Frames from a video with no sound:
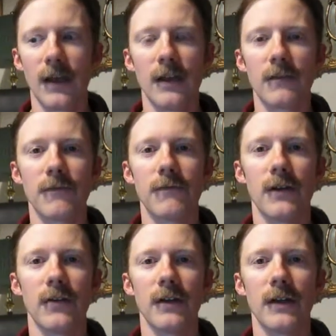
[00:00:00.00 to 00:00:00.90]
It's
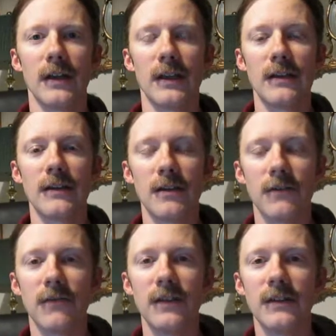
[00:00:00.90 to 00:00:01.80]
very
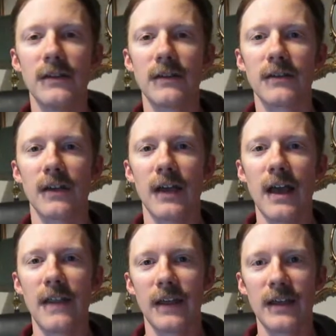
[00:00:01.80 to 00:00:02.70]
inconvenient
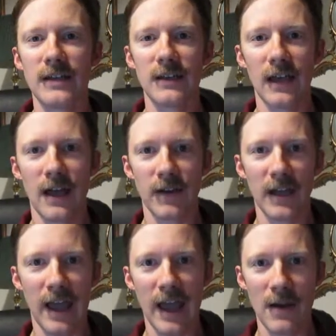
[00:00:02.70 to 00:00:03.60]
that he didn't have a
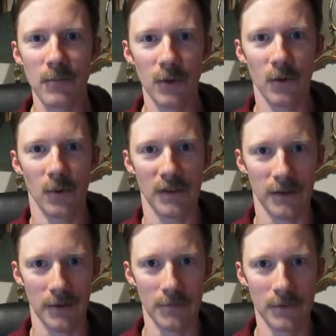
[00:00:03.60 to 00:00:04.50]
camera with him.